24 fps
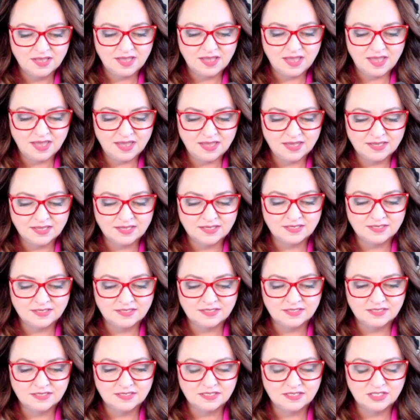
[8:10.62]

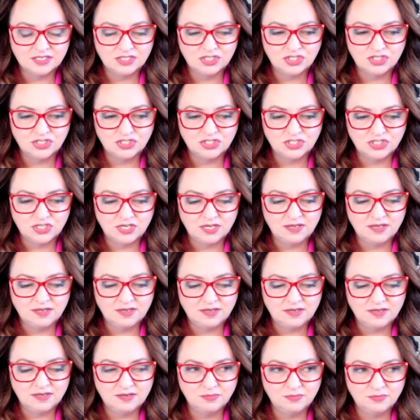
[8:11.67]
And
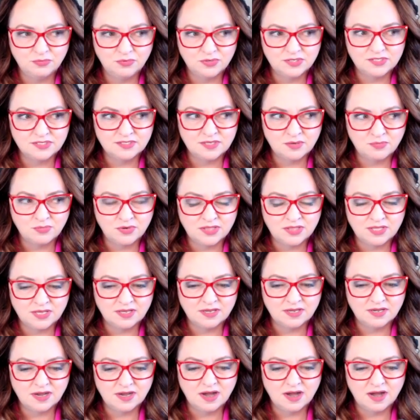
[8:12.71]
she was someone that